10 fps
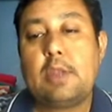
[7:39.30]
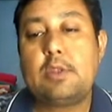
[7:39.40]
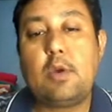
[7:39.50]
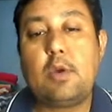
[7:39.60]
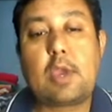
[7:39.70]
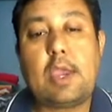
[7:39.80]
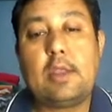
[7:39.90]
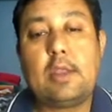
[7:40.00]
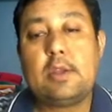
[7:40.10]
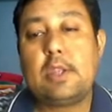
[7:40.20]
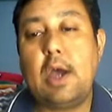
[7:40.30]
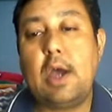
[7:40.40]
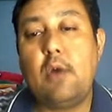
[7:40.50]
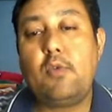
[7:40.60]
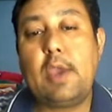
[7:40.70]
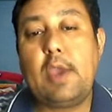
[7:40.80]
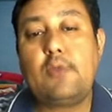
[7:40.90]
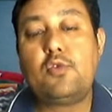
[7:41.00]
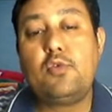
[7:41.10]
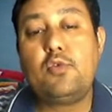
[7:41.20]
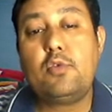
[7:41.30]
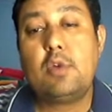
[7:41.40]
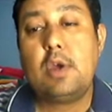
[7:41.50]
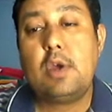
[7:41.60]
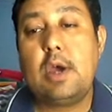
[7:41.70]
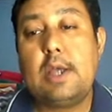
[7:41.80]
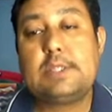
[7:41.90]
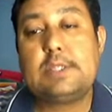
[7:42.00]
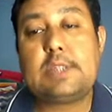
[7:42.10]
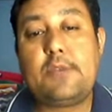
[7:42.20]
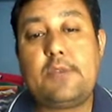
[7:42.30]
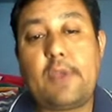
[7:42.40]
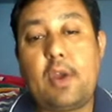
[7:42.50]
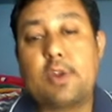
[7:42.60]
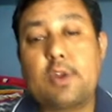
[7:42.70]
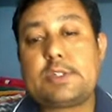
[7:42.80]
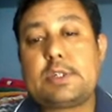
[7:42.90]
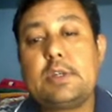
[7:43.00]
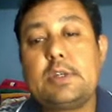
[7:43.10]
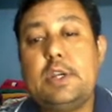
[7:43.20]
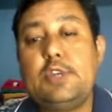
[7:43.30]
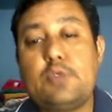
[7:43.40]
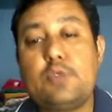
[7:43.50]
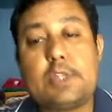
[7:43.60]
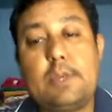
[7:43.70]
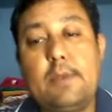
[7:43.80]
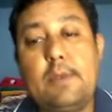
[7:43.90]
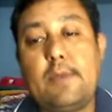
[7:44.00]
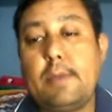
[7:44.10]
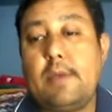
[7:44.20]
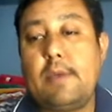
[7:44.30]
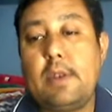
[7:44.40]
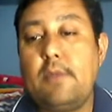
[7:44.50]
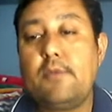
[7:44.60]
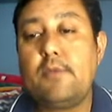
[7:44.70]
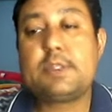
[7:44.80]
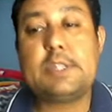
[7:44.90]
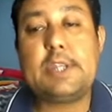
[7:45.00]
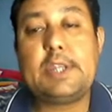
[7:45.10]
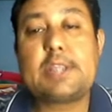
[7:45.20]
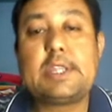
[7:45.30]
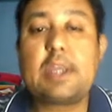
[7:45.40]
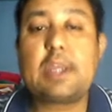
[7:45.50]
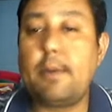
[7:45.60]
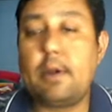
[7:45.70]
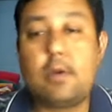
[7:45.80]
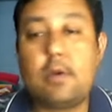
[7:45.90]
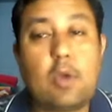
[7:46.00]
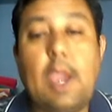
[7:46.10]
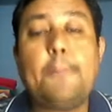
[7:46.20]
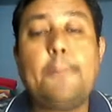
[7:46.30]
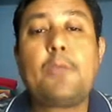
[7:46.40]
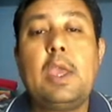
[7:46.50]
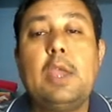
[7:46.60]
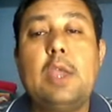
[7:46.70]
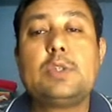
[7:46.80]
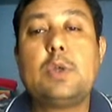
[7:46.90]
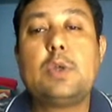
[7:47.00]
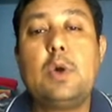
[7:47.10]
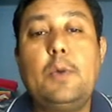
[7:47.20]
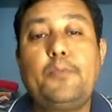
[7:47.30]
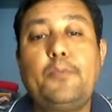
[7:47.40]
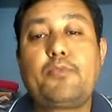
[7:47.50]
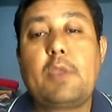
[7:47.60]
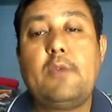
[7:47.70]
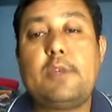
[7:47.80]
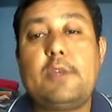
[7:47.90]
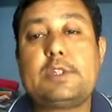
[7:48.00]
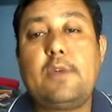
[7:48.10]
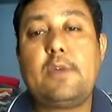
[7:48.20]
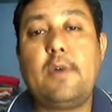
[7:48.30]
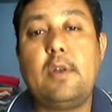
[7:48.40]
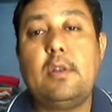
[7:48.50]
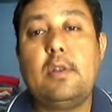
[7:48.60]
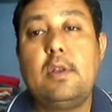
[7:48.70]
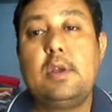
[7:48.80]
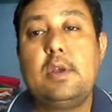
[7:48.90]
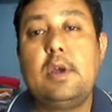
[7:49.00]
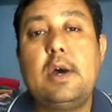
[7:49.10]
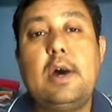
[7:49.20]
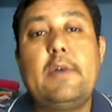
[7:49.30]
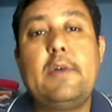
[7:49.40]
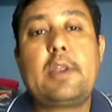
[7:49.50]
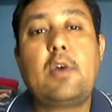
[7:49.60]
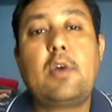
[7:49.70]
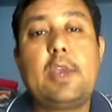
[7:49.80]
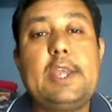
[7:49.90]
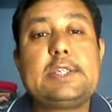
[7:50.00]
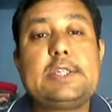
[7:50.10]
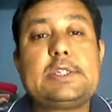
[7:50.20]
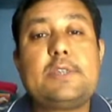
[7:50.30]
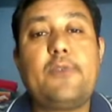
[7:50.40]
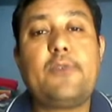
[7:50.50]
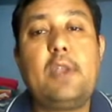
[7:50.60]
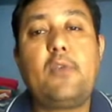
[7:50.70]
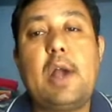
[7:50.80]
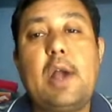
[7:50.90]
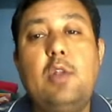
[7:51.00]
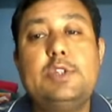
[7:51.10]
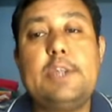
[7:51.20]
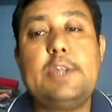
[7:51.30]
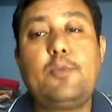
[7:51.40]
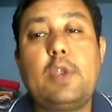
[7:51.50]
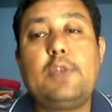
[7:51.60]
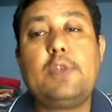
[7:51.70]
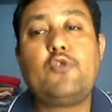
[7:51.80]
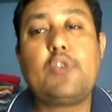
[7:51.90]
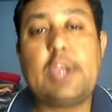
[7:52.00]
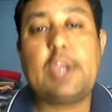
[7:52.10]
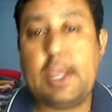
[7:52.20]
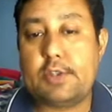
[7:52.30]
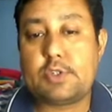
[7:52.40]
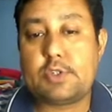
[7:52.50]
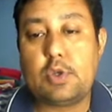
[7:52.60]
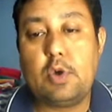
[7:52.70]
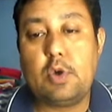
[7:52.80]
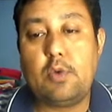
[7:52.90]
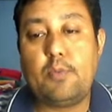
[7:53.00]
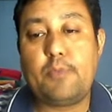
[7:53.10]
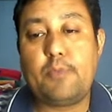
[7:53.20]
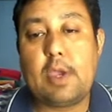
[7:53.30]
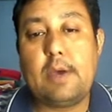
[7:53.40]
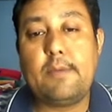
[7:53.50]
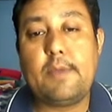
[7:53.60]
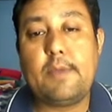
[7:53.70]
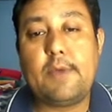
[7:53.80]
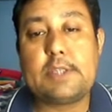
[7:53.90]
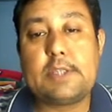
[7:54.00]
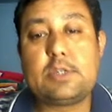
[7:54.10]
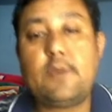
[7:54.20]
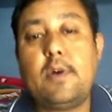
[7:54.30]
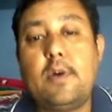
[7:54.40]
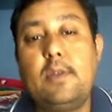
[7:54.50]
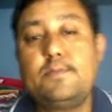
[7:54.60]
Okay, now we have to insert records the table one by one with syntax and command. Okay, so first of all, our record is one Rahul Jaipur and 28. So the first of all,